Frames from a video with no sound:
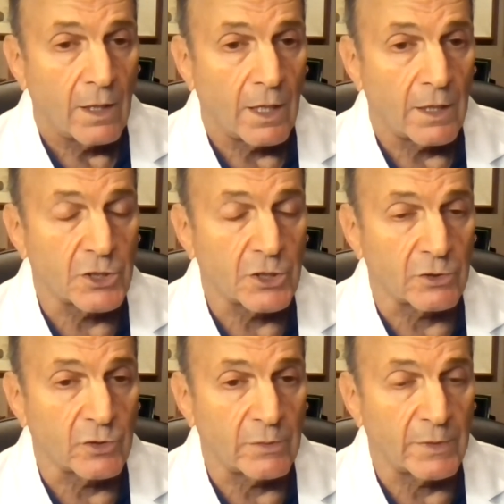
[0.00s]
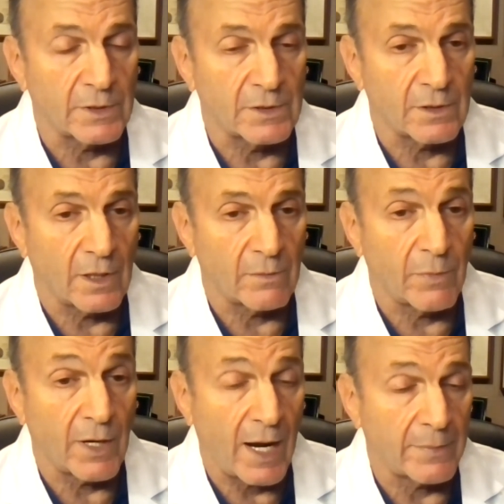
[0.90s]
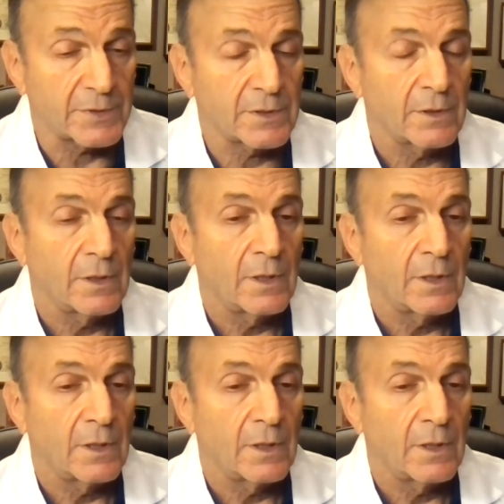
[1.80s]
additional treatment, perhaps